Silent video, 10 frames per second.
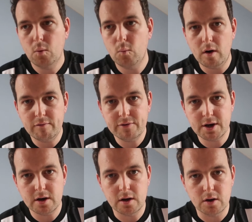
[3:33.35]
Watford
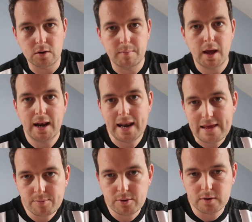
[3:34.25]
at home,
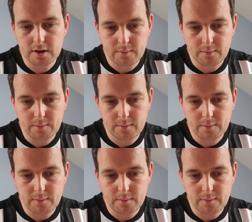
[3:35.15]
Liverpool